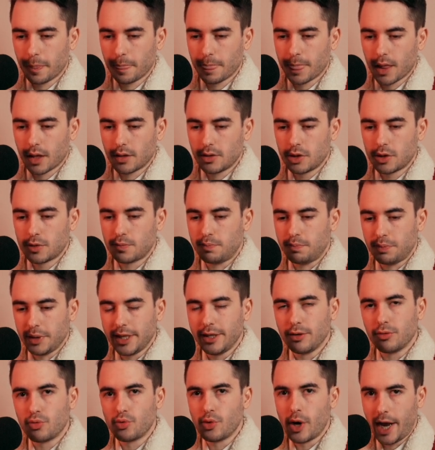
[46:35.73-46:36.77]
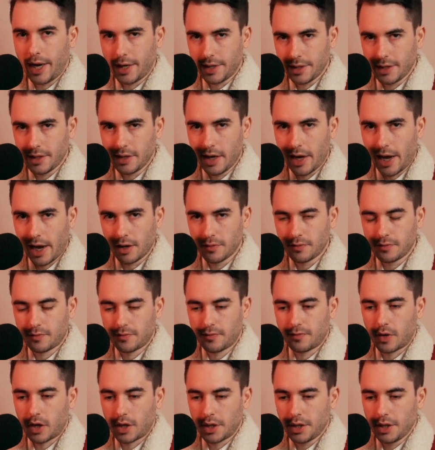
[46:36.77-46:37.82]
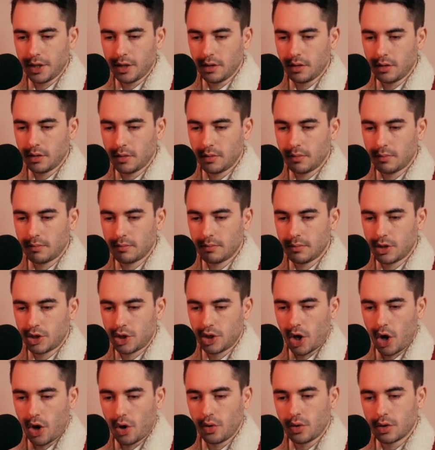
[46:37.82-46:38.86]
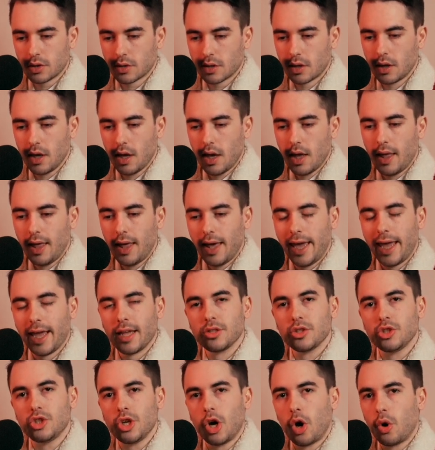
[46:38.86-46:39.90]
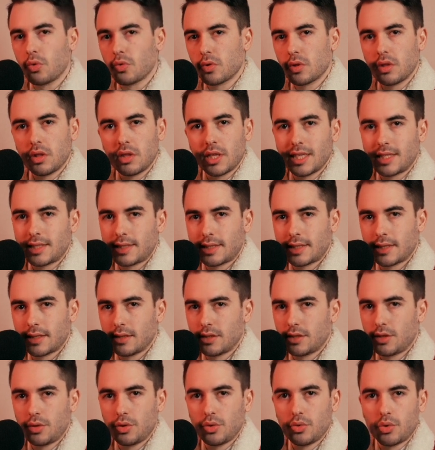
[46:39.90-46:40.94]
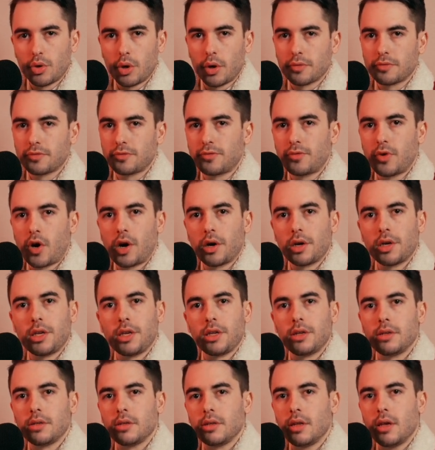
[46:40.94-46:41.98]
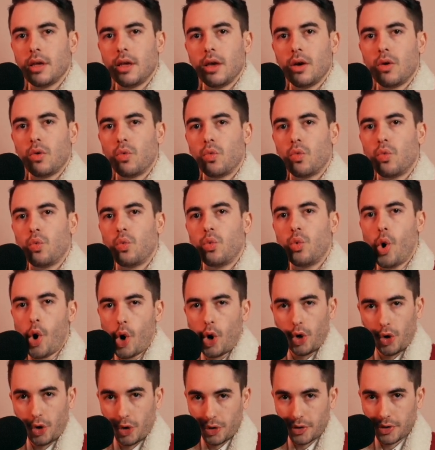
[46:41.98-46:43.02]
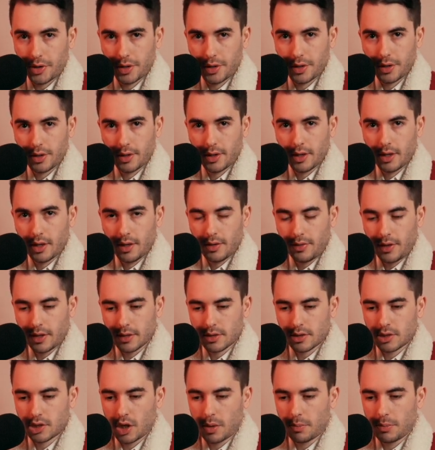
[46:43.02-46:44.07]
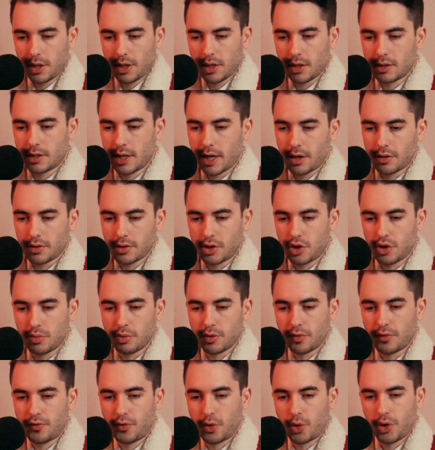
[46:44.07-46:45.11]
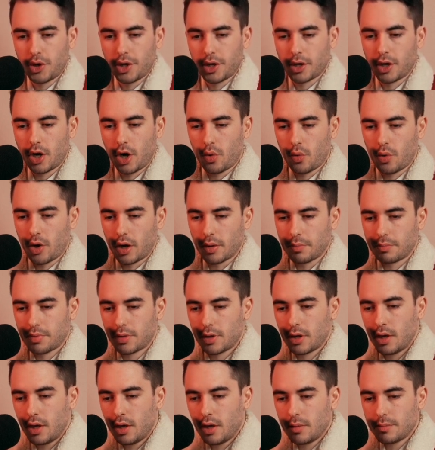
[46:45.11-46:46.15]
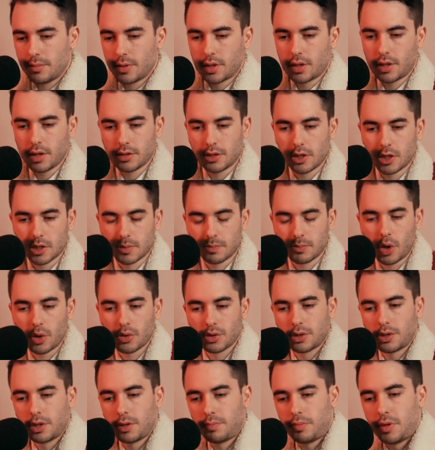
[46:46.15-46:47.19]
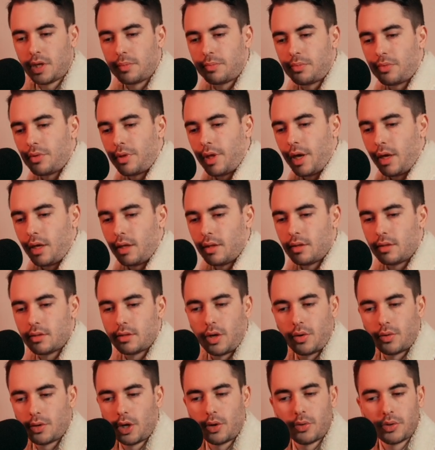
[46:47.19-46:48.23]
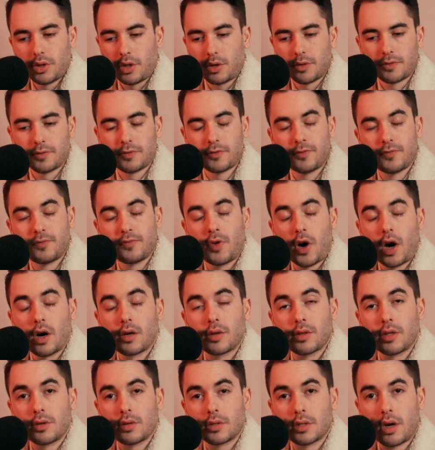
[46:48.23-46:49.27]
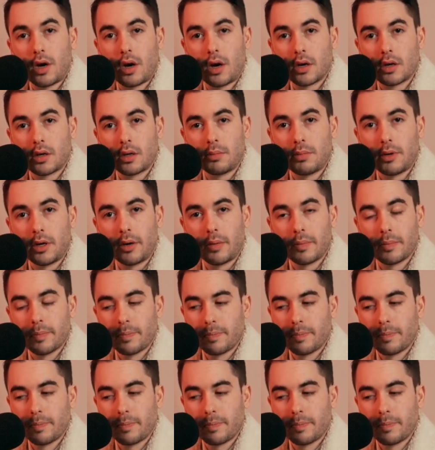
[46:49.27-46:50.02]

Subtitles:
Just be ready, have funny jokes, and don't listen to a fucking word that somebody tells you before you go up, because it's mostly people that don't know what the fuck they're talking about.